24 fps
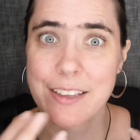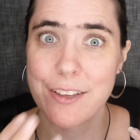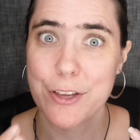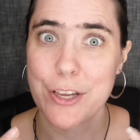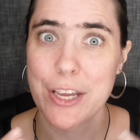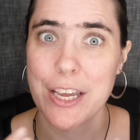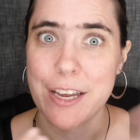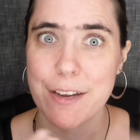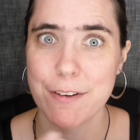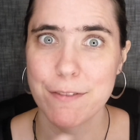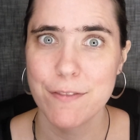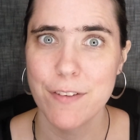you
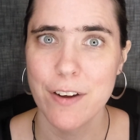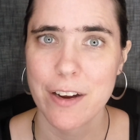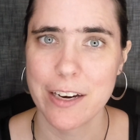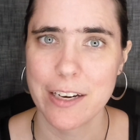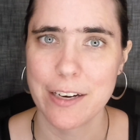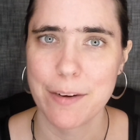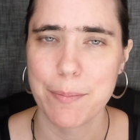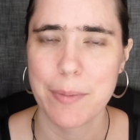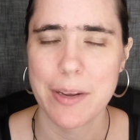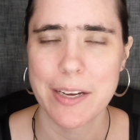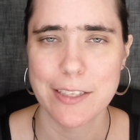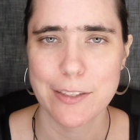can
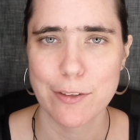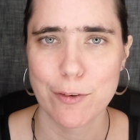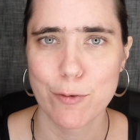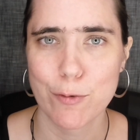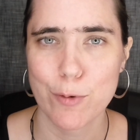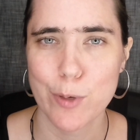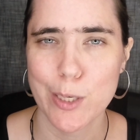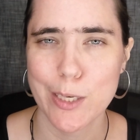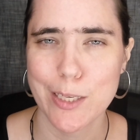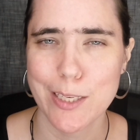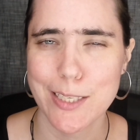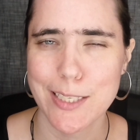find it makes a
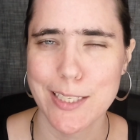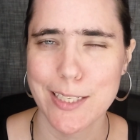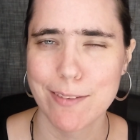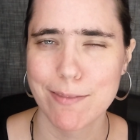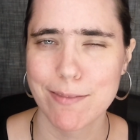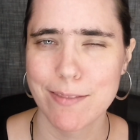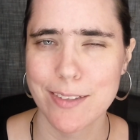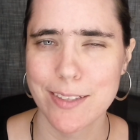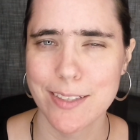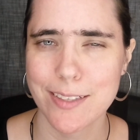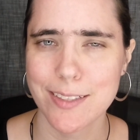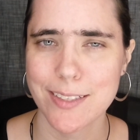real
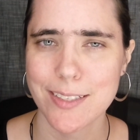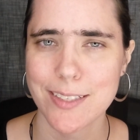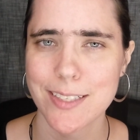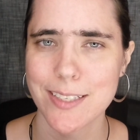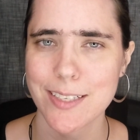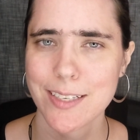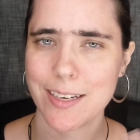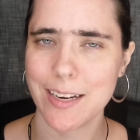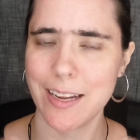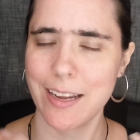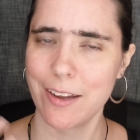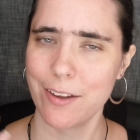difference
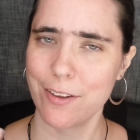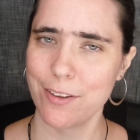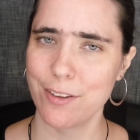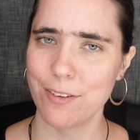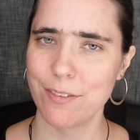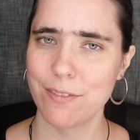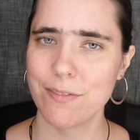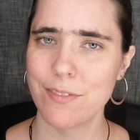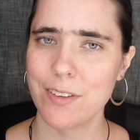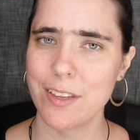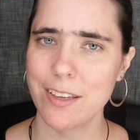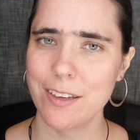in how
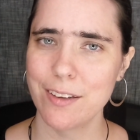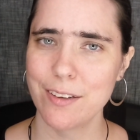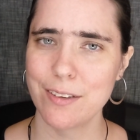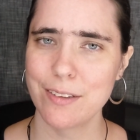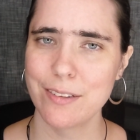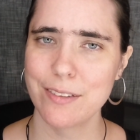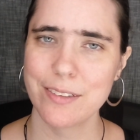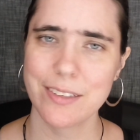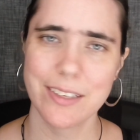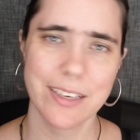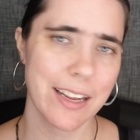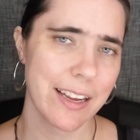you feel
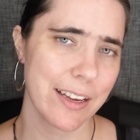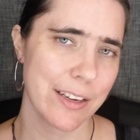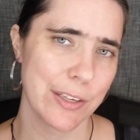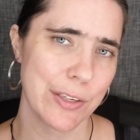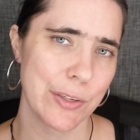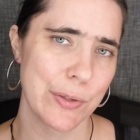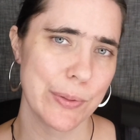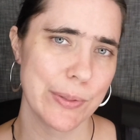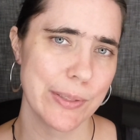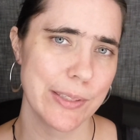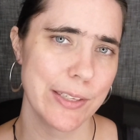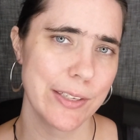and how
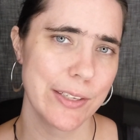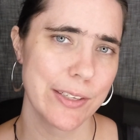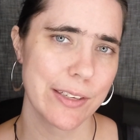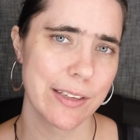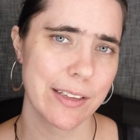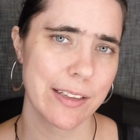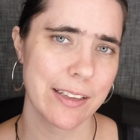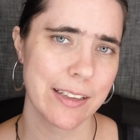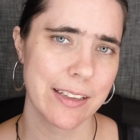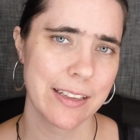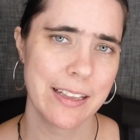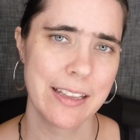you
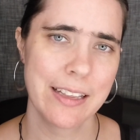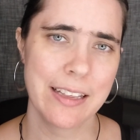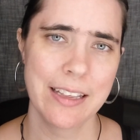look,